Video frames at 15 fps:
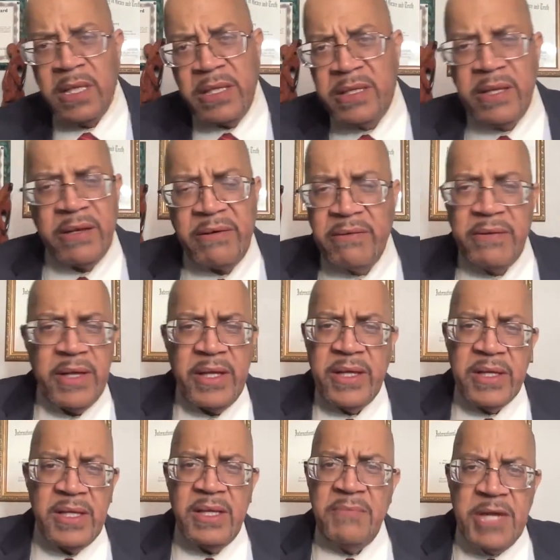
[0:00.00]
You know,
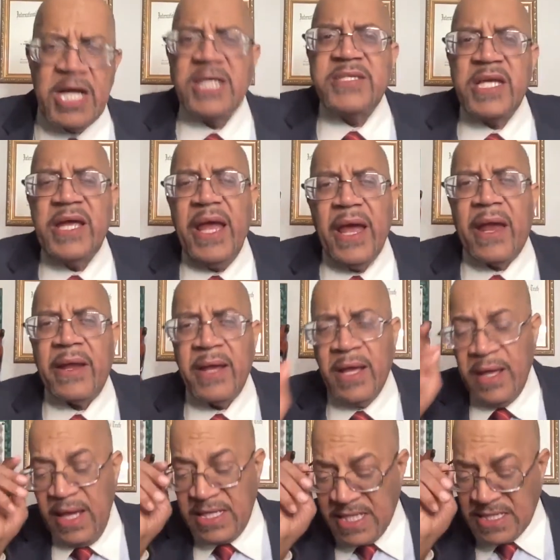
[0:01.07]
because again,
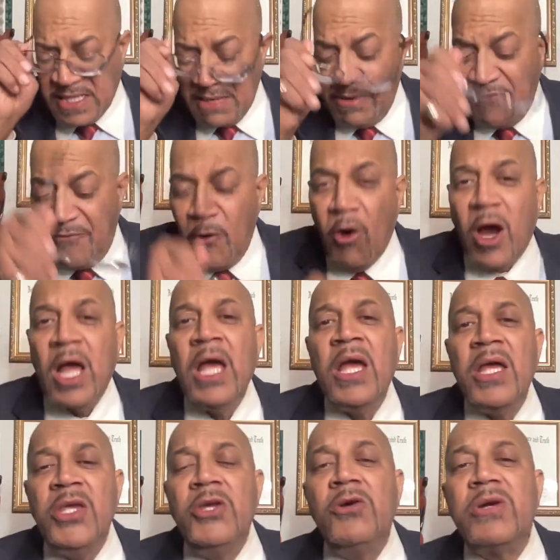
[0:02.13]
as I said before,
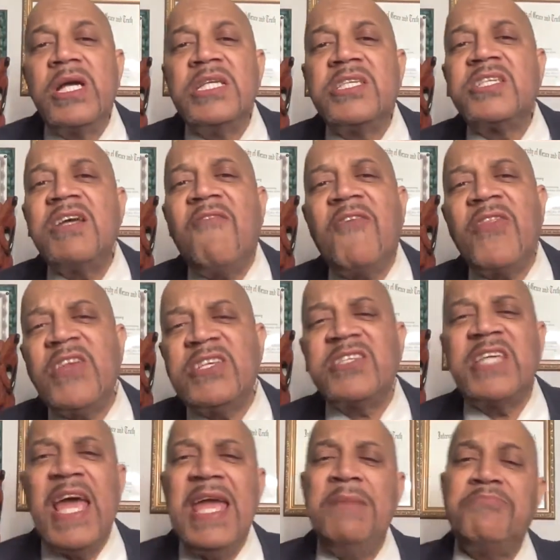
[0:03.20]
you can suffer the
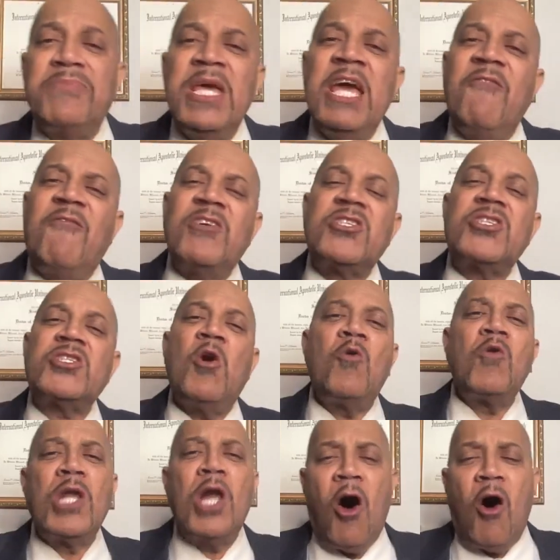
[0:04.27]
same thing for so
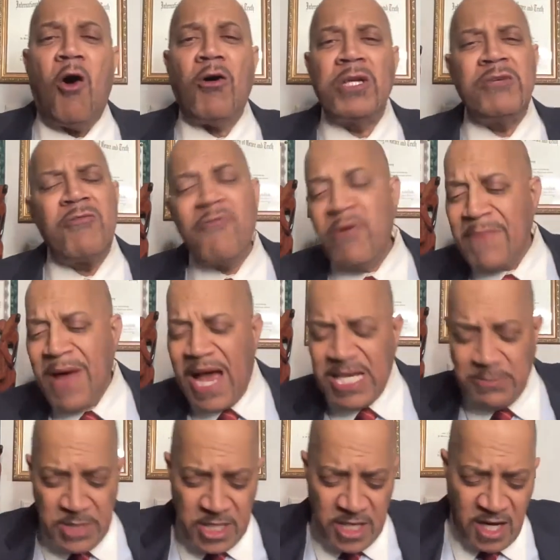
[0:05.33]
long. You know, it
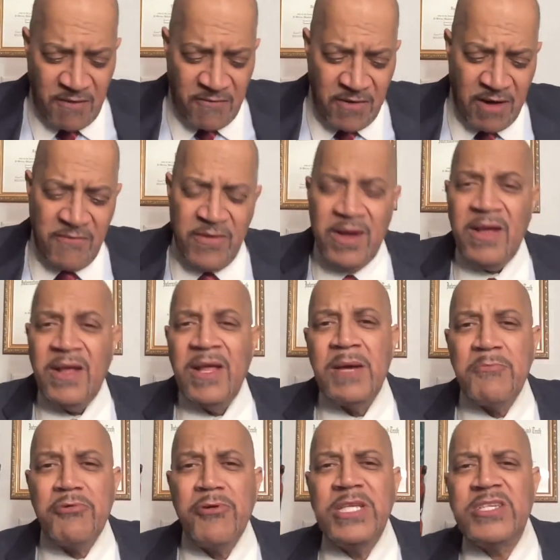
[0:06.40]
reminds me of, of a
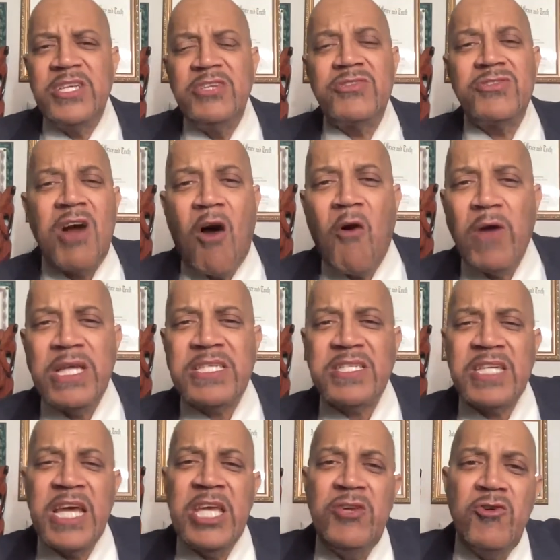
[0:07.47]
preacher that used to always
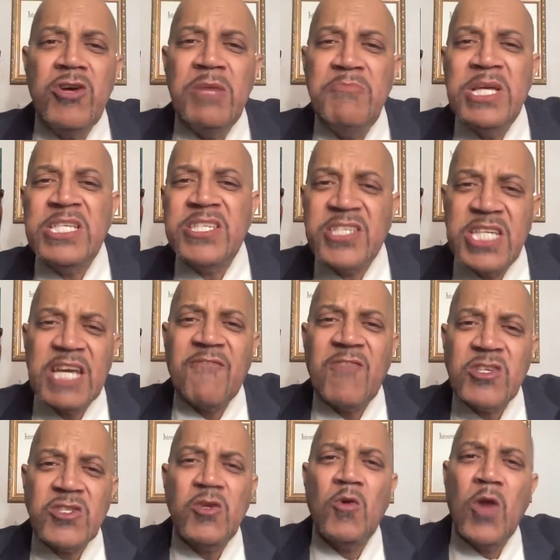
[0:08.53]
say, you can be sick
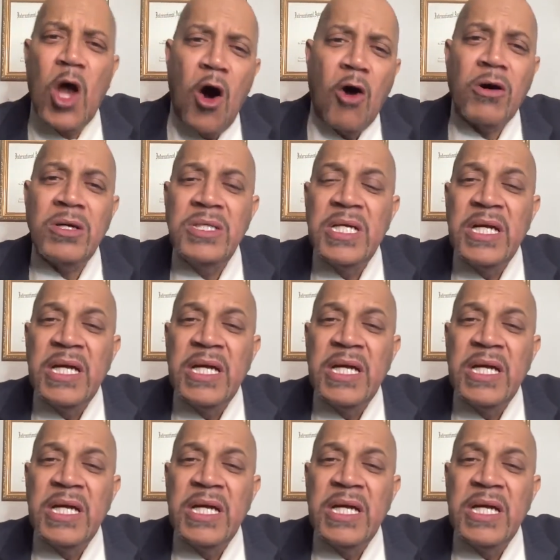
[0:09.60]
for so long